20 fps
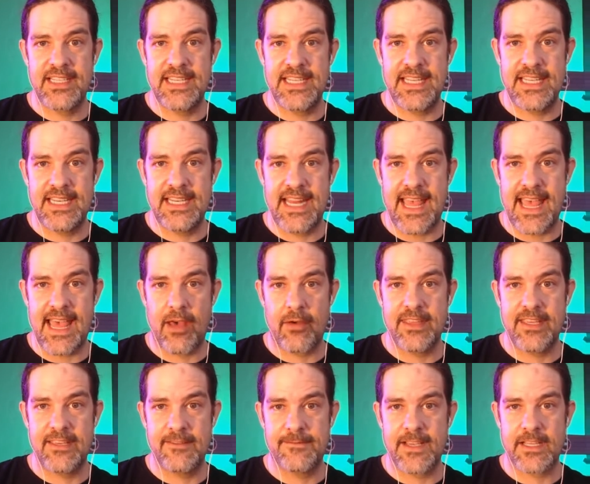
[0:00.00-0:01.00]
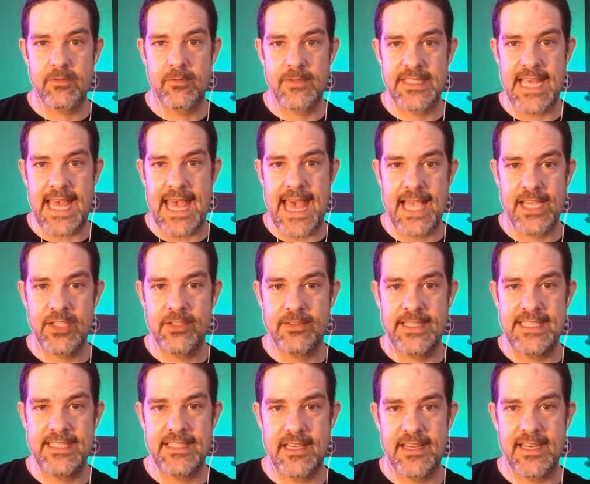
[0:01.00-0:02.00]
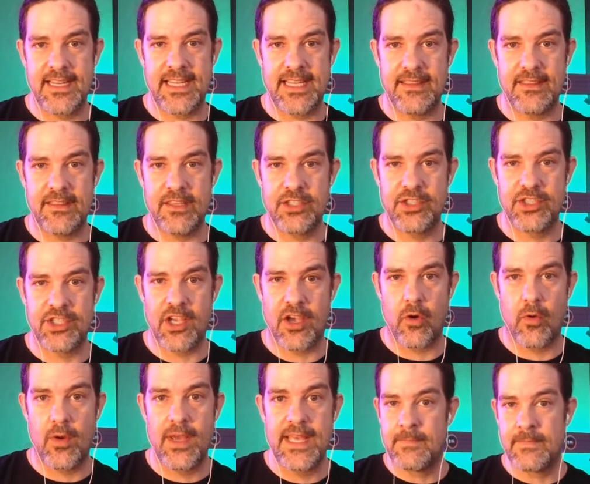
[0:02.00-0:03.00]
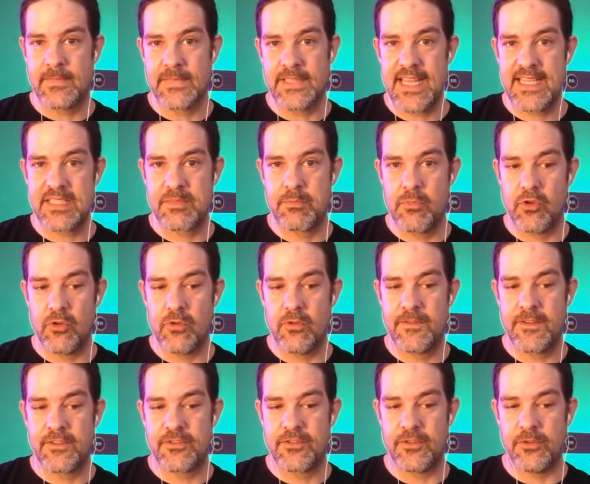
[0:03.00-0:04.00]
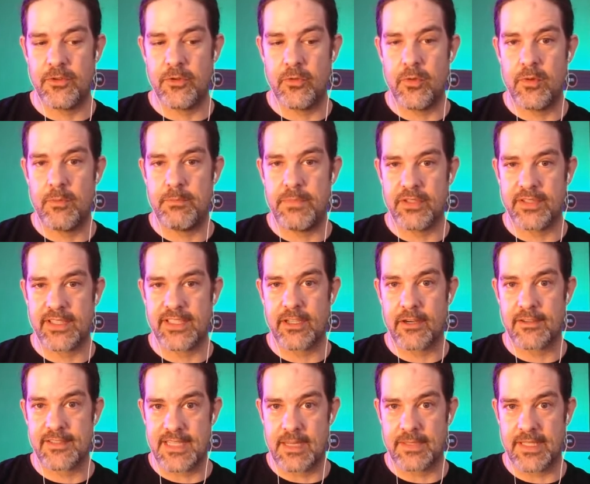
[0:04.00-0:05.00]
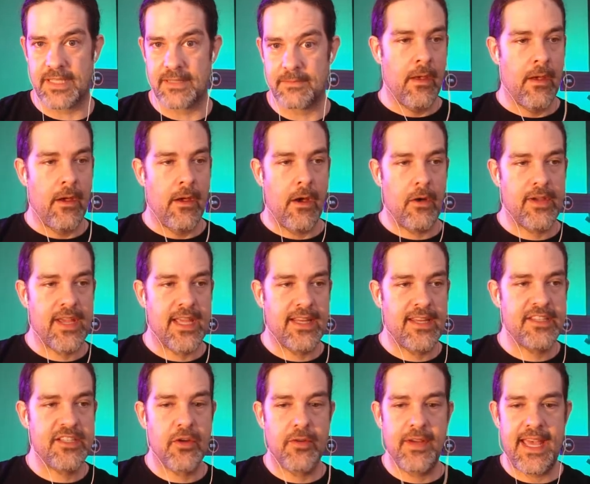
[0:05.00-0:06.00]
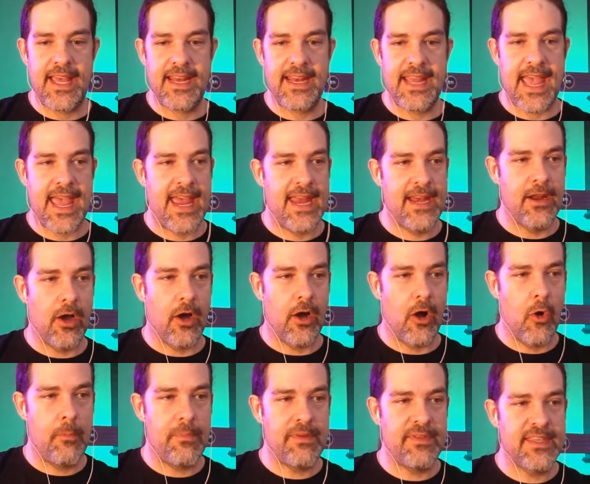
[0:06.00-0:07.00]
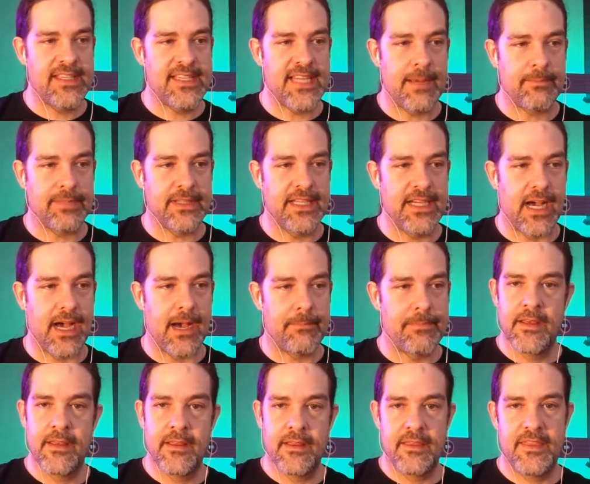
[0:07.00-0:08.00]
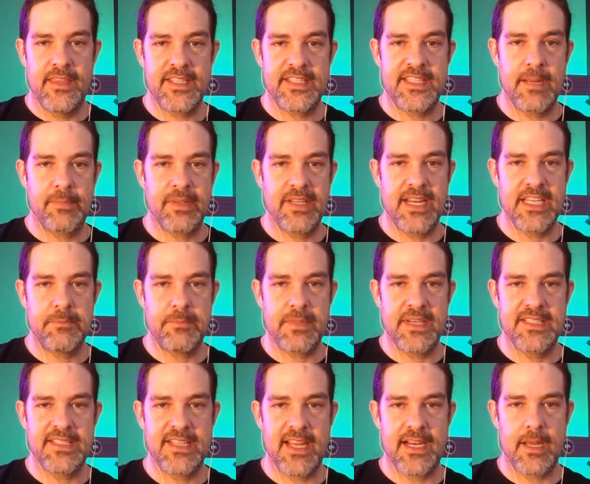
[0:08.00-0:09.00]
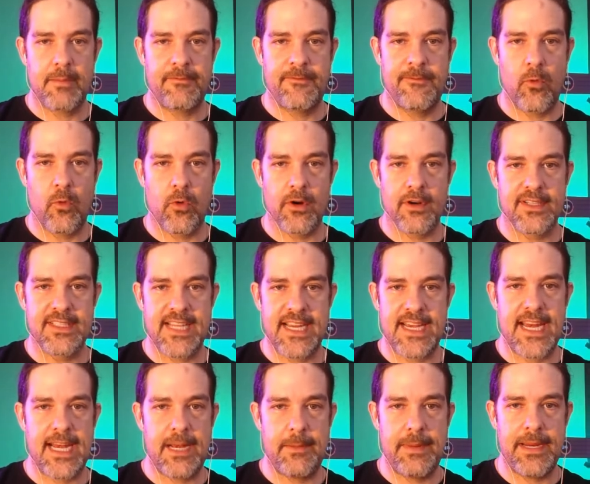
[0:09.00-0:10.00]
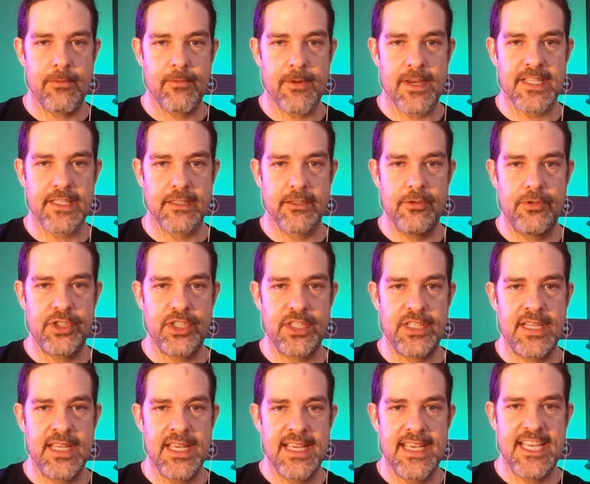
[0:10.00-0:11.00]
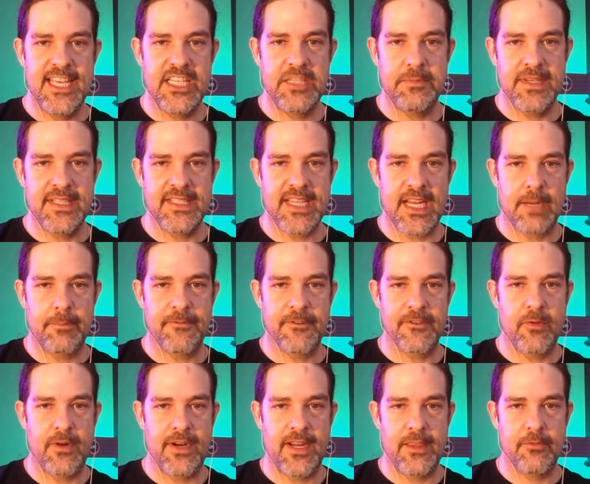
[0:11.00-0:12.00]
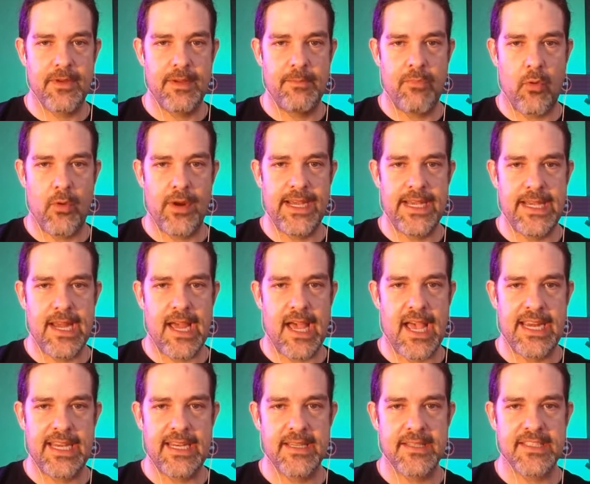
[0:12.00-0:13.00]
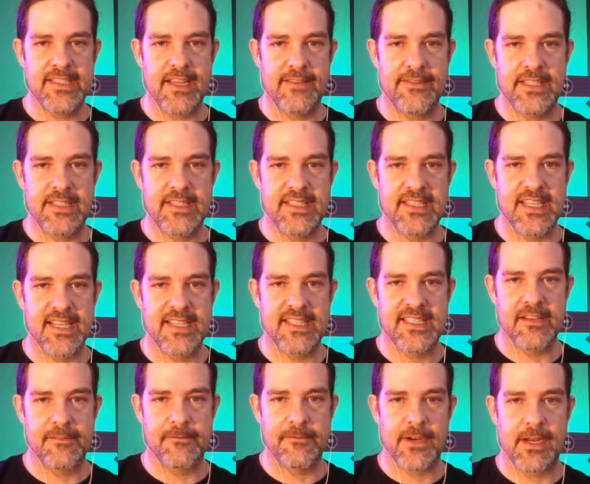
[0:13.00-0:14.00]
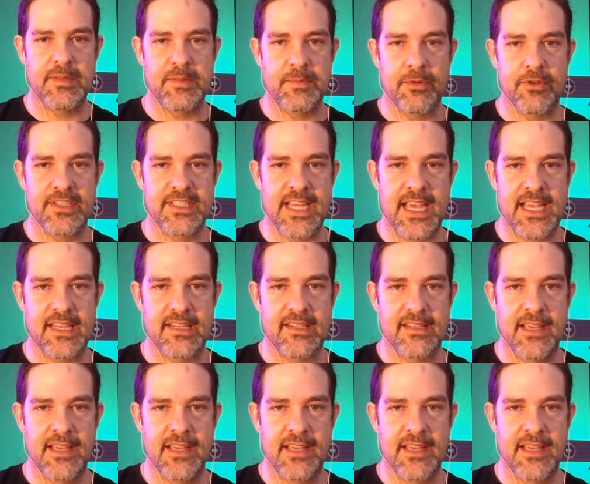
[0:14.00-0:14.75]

in how the effect was actually done in the show. Let's move to building our template. Okay, let's go ahead and open the template up. This template has been set up for 1080p resolution. It's been set up for 23.976 frames per second.